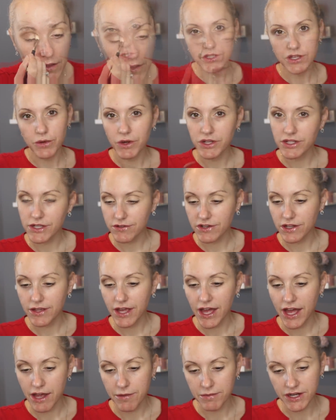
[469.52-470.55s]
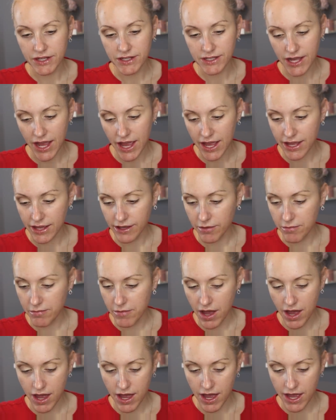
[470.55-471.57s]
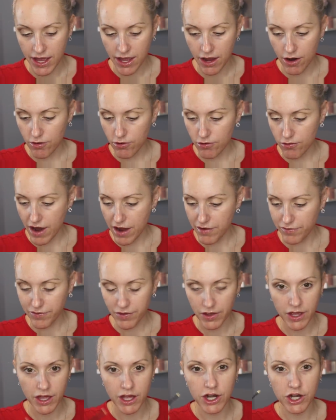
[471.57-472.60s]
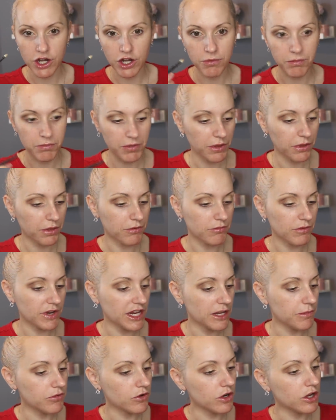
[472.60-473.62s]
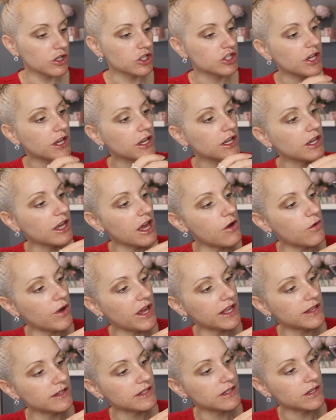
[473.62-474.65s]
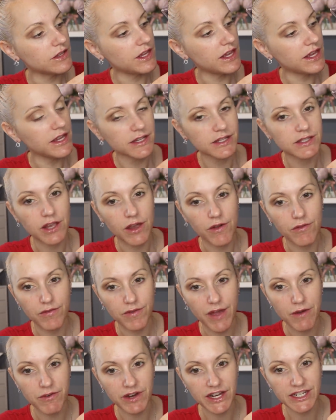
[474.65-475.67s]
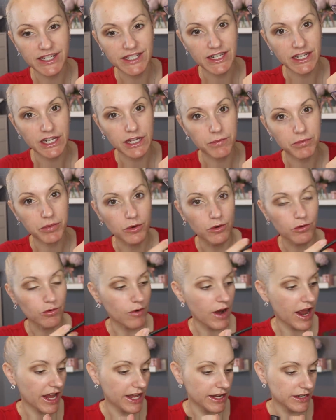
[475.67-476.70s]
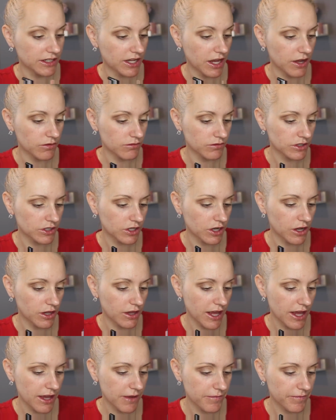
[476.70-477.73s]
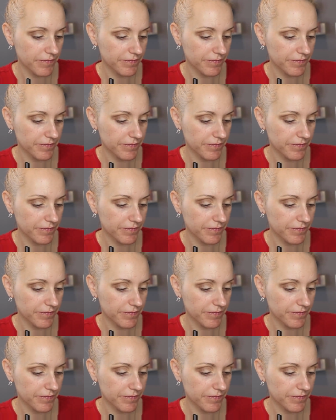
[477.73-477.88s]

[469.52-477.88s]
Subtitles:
So once I've done that, I'm going to take my Reffa number 3 brush and go into this very deep grey toned colour.